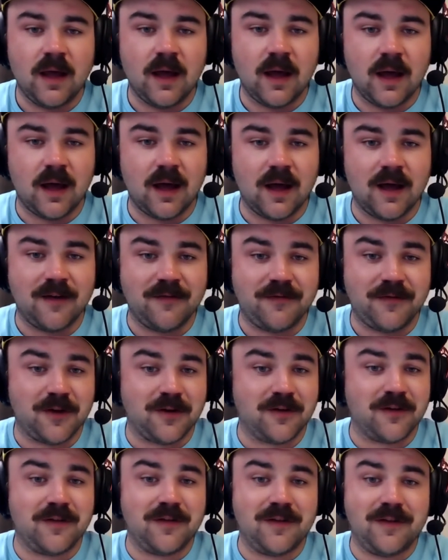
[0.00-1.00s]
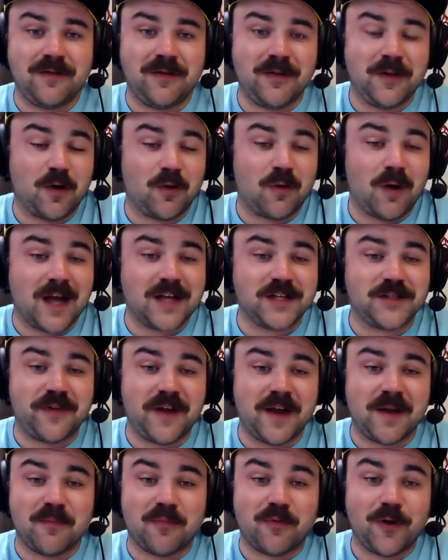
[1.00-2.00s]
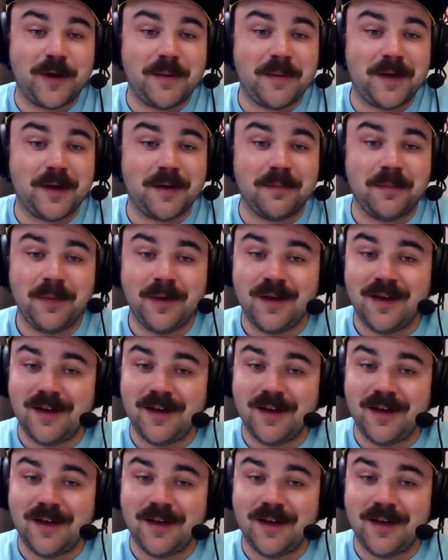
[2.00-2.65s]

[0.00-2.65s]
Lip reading: If you're in the Garage Fan Premium,